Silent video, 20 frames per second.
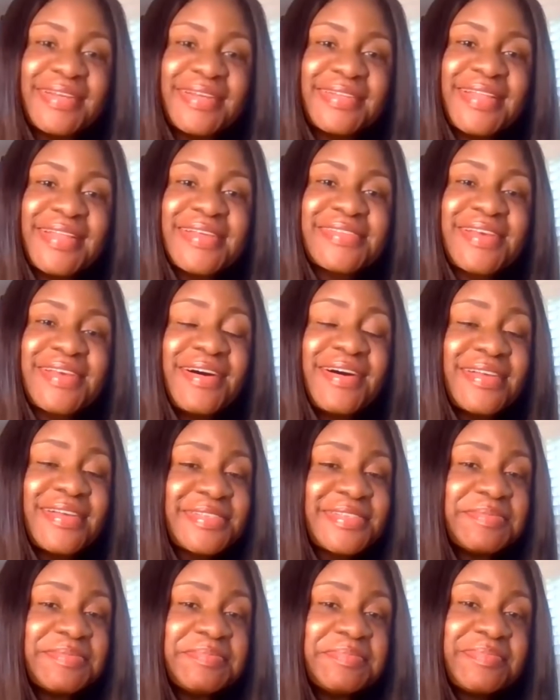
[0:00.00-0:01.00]
That's
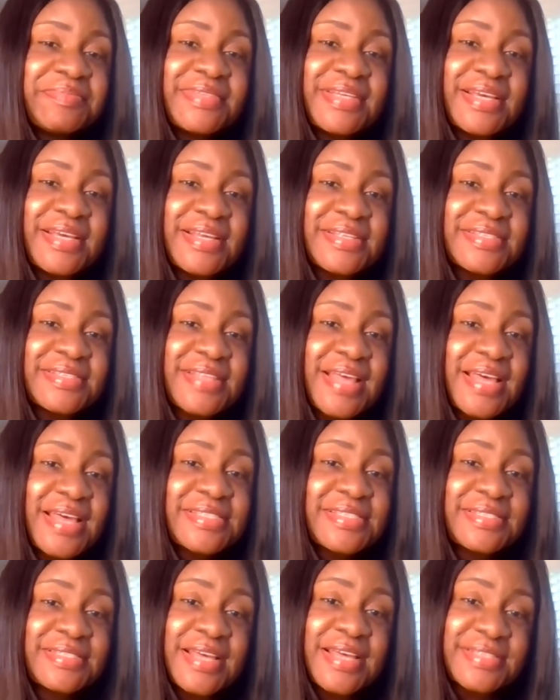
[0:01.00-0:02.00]
awesome. Yes,
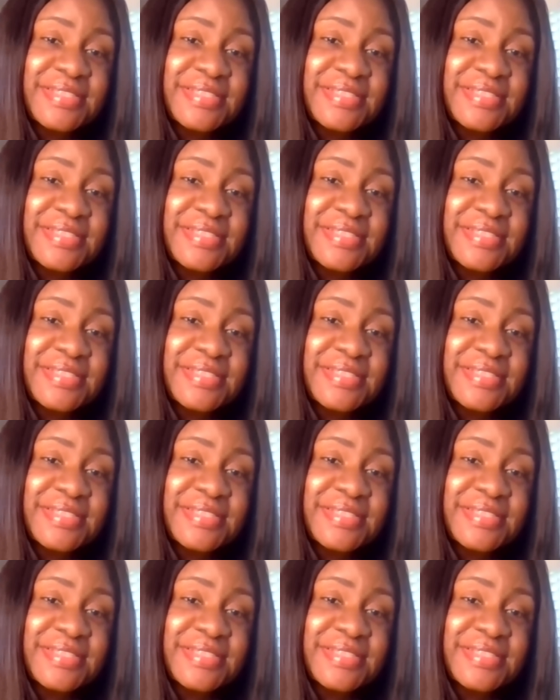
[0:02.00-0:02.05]
that's a